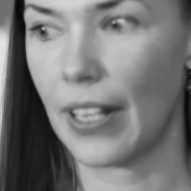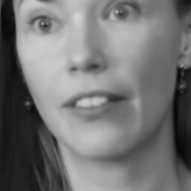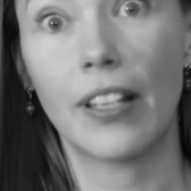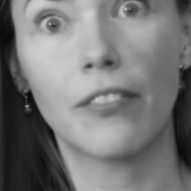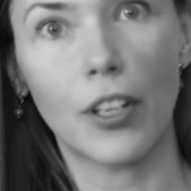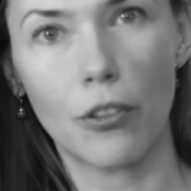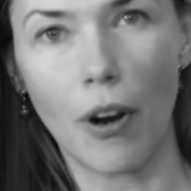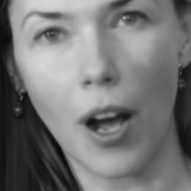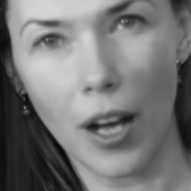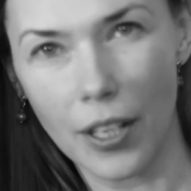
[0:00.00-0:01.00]
and then the
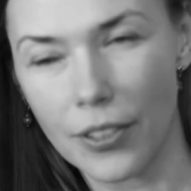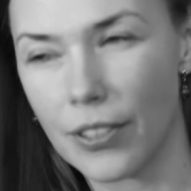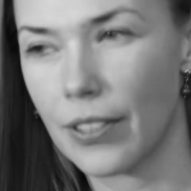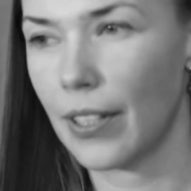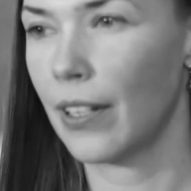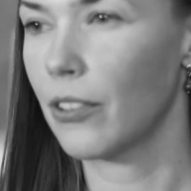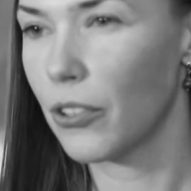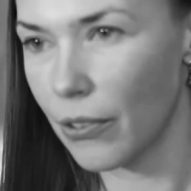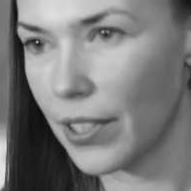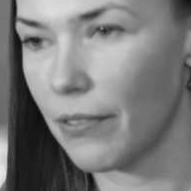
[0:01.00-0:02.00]
cross and
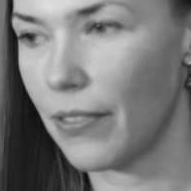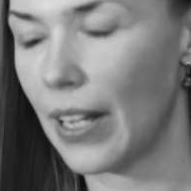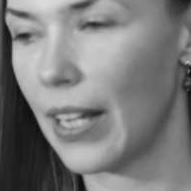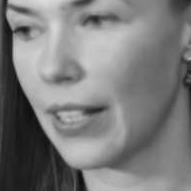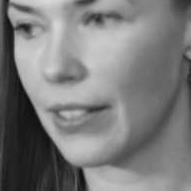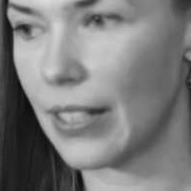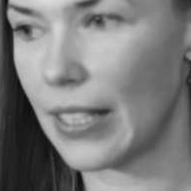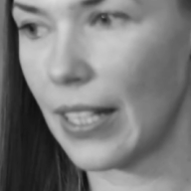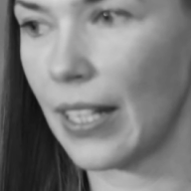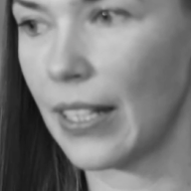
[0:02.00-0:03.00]

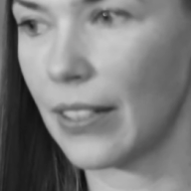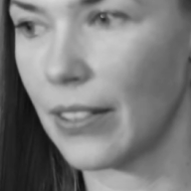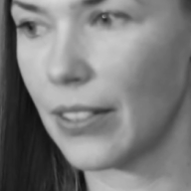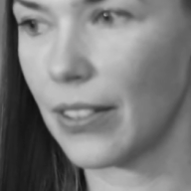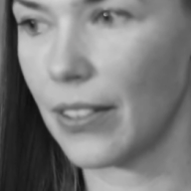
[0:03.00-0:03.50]
crucifix, and